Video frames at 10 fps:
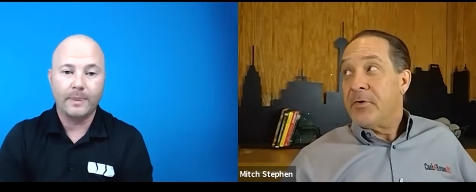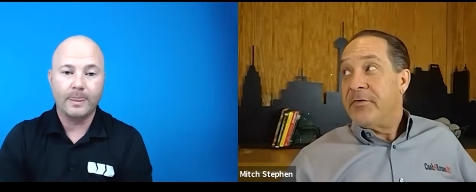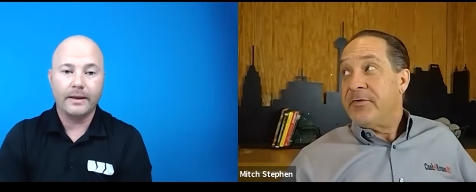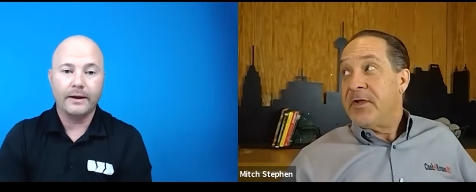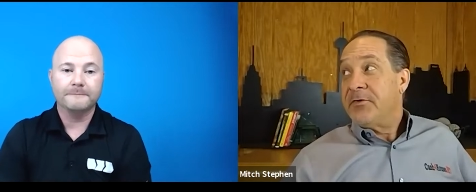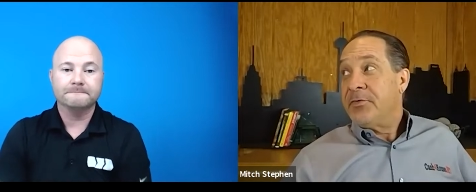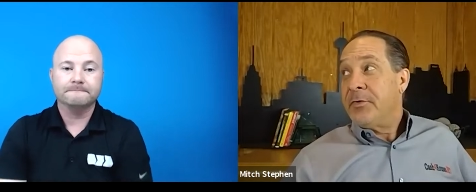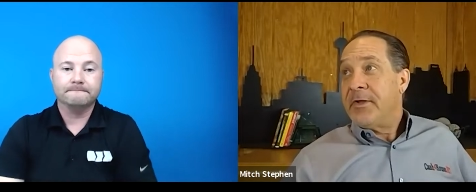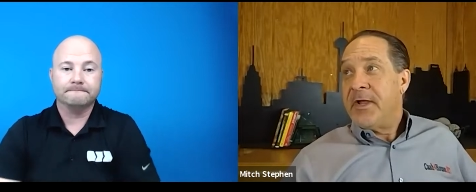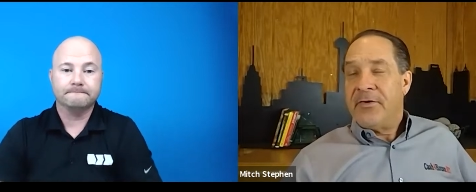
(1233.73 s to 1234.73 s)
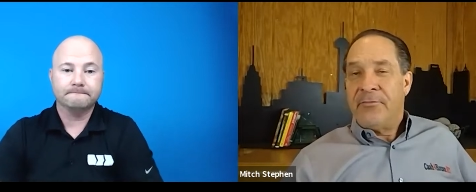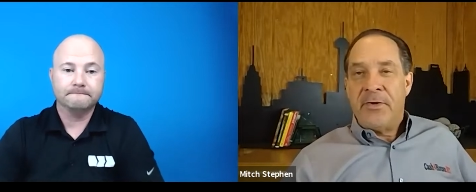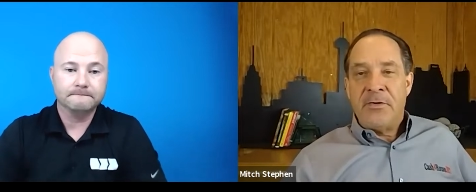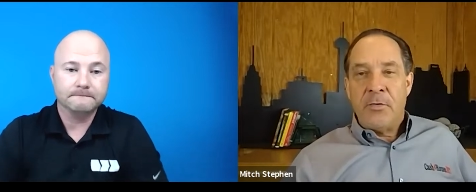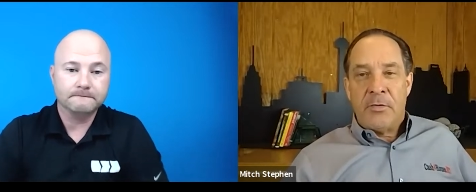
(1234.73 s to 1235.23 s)
Speaker 1: are you saying truly
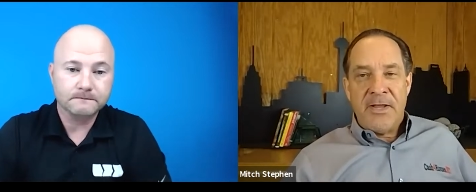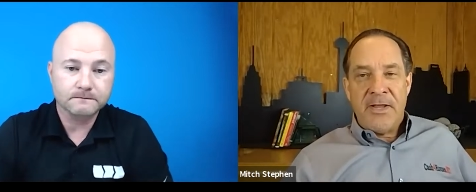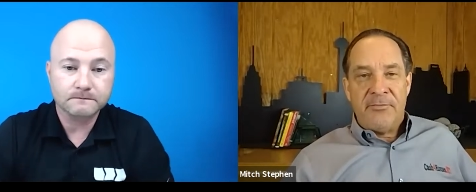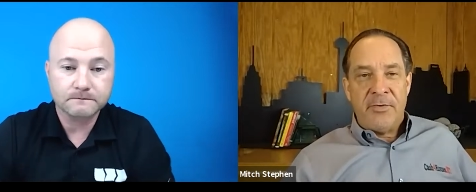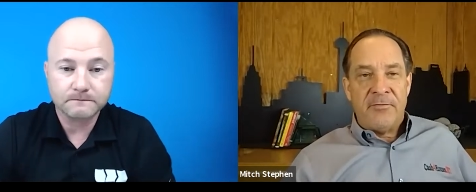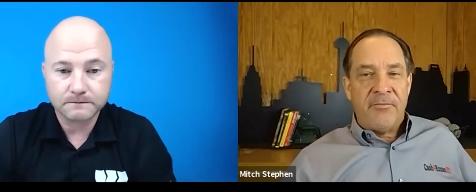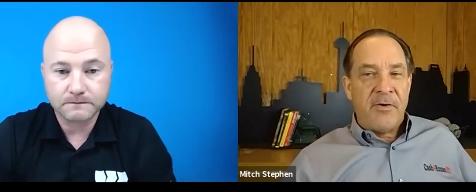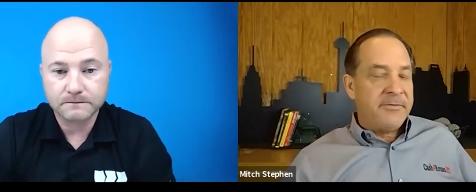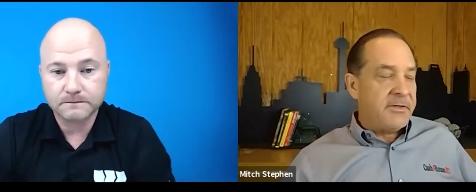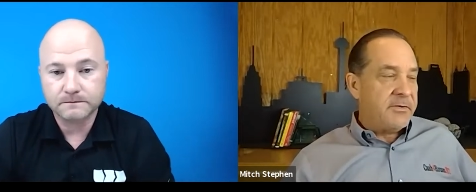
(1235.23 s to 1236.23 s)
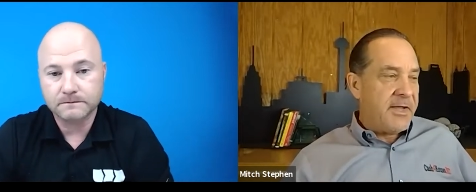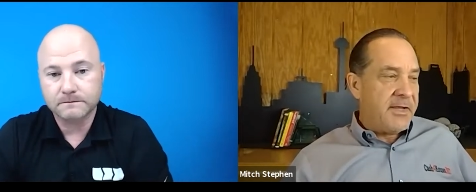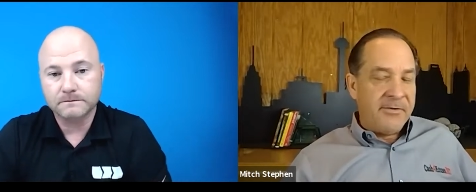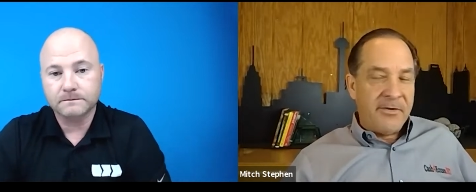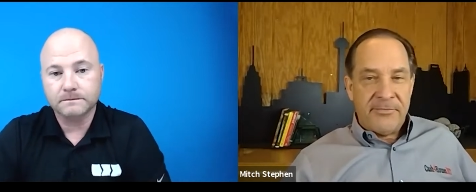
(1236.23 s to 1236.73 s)
handwritten or a handwritten font that you
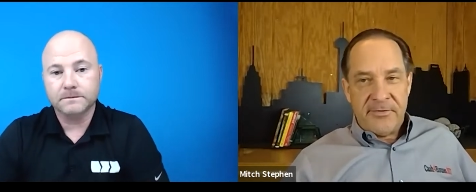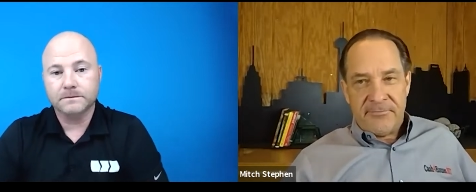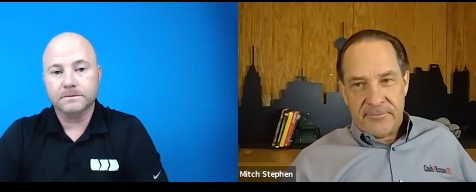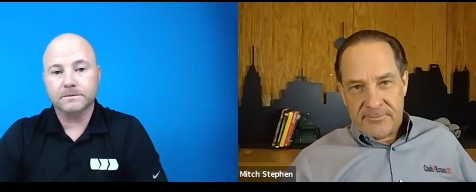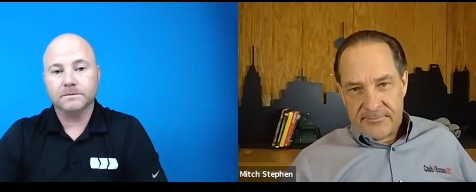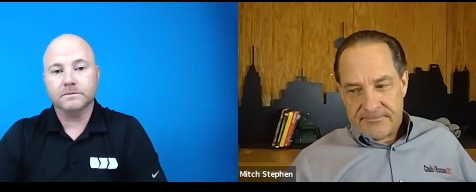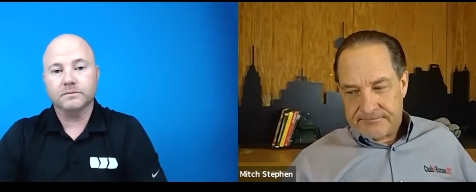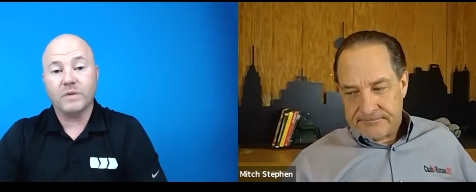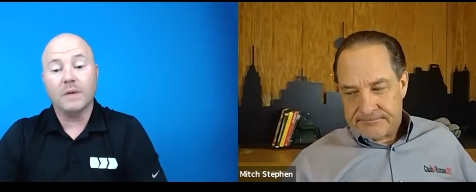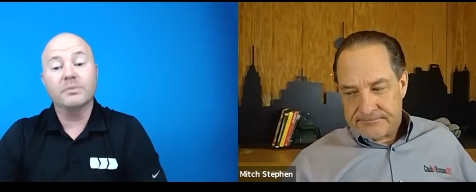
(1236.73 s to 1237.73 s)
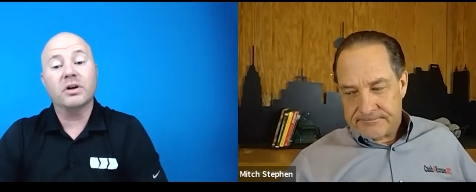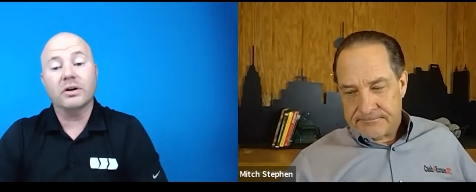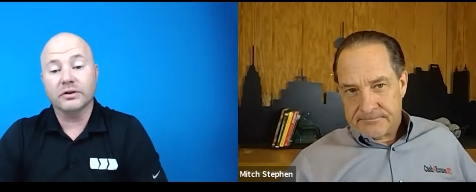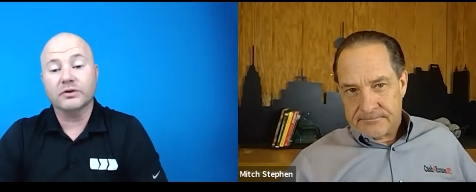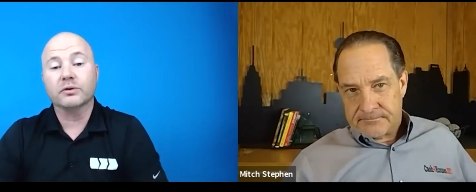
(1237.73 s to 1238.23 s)
can't tell the difference?
Speaker 2: I'm
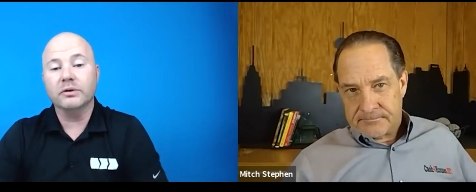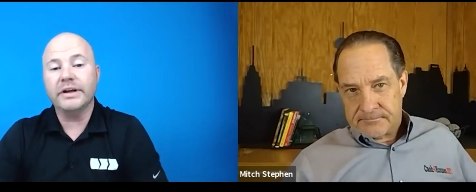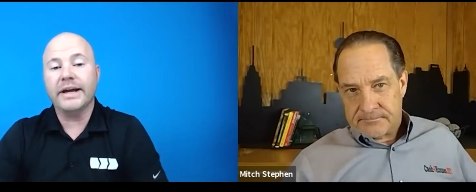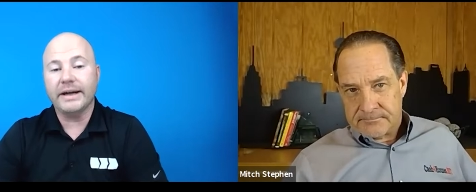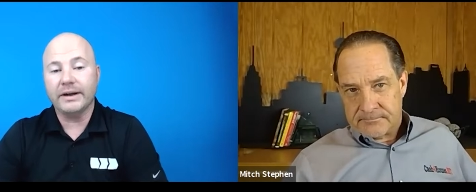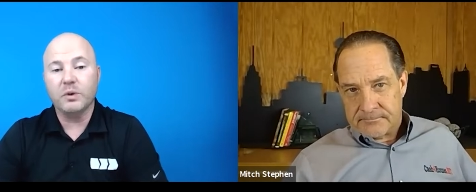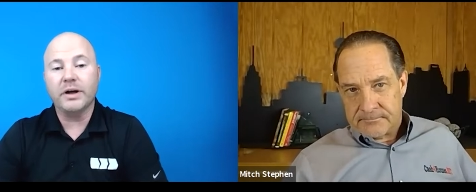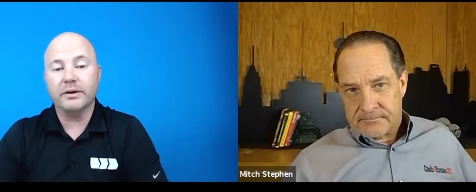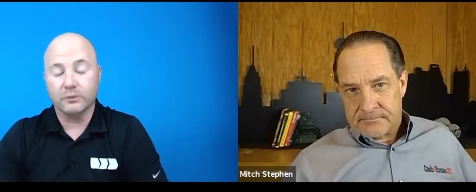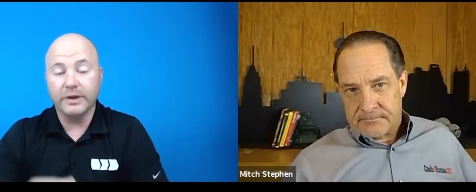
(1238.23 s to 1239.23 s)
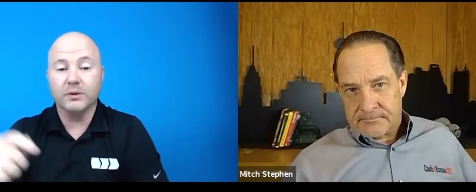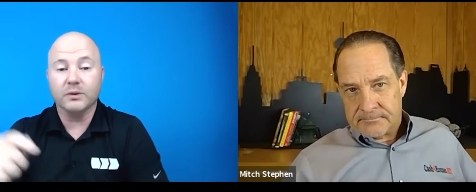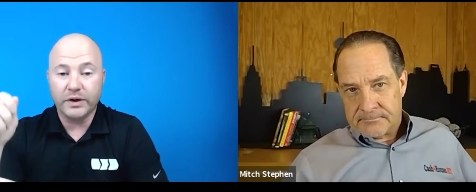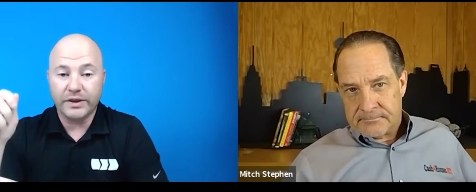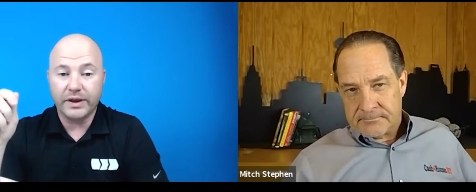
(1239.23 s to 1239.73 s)
talking truly handwritten
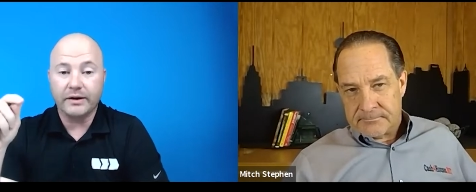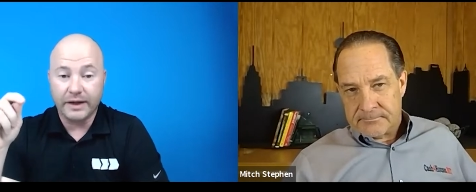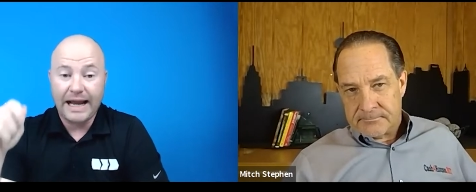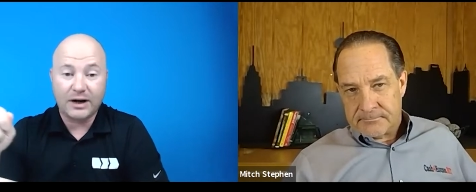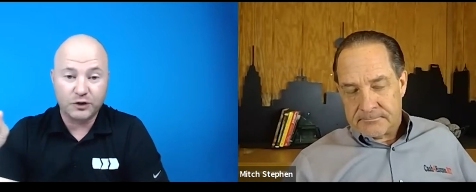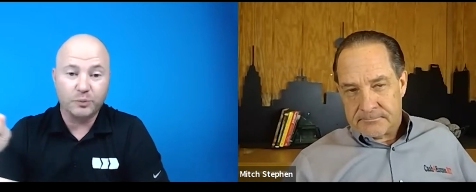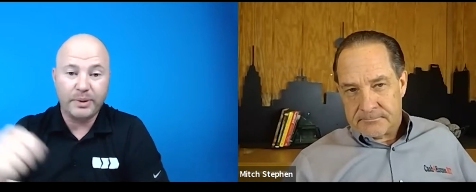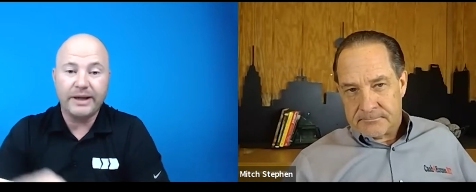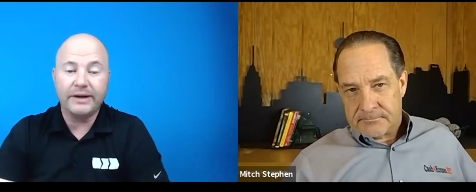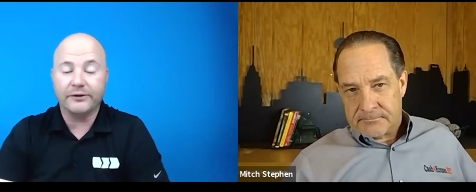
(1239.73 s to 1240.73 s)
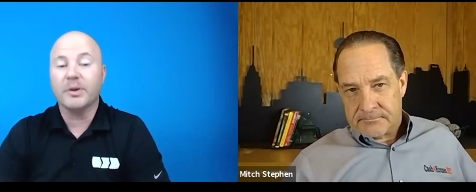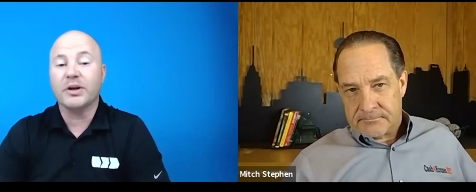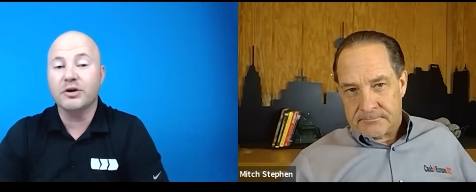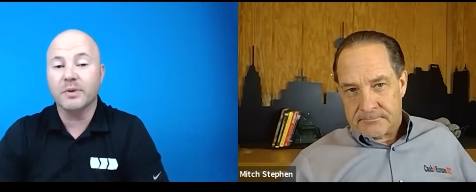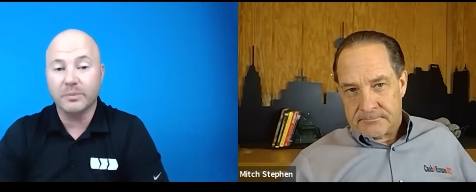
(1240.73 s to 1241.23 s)
with a, an actual pen from a
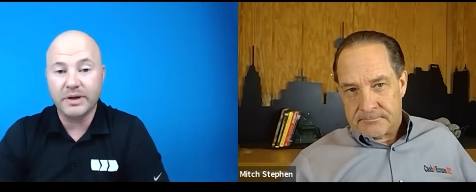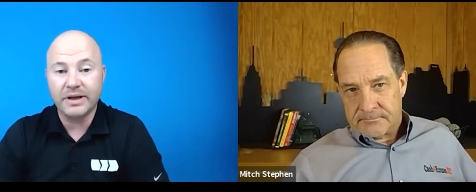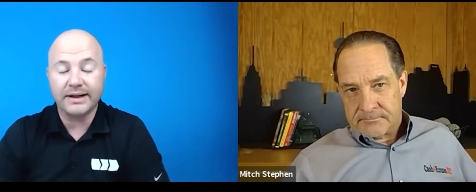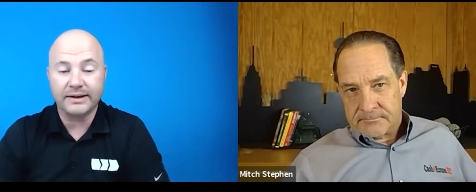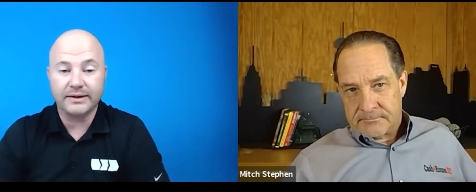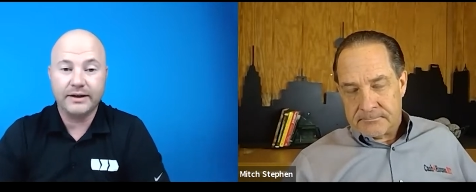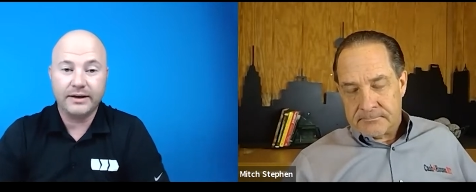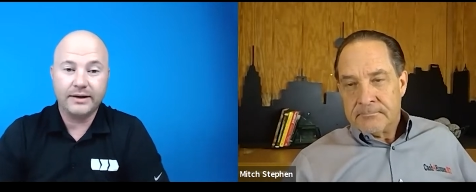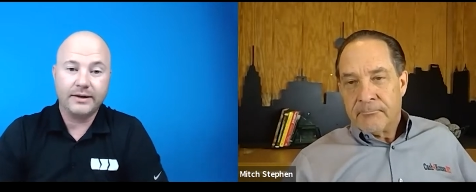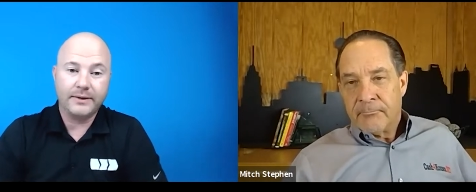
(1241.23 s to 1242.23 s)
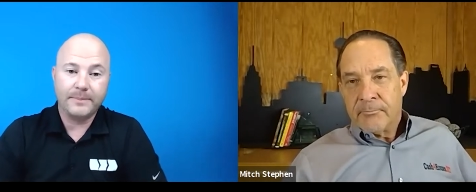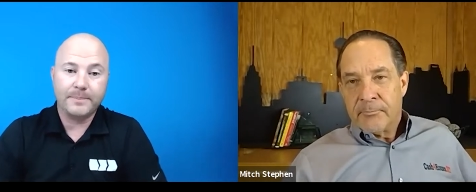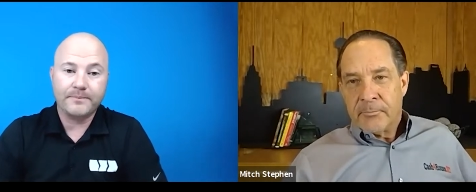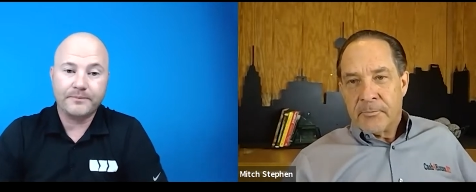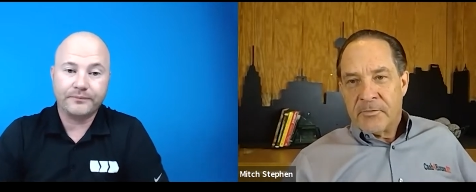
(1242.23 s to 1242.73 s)
human being.
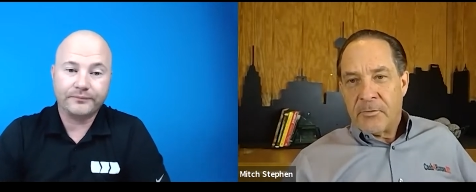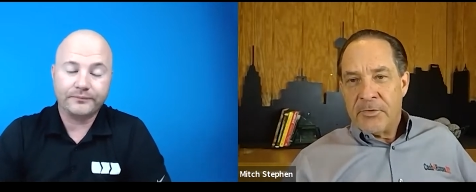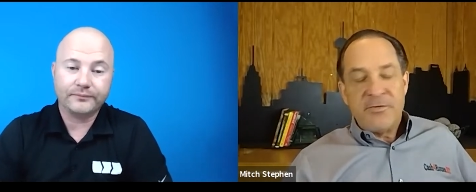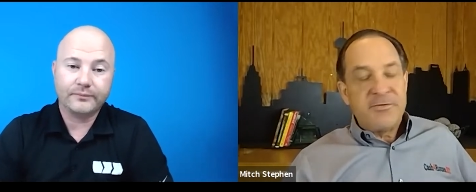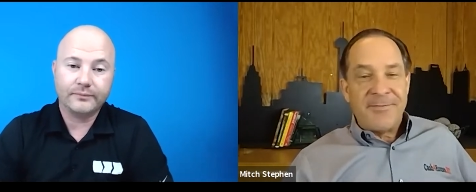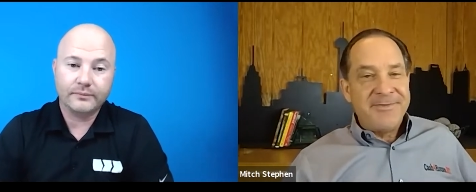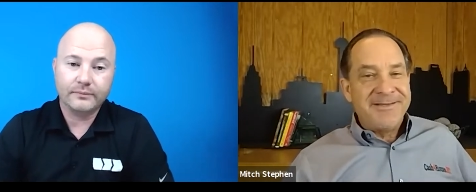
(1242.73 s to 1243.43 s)
Speaker 1: So are you subbing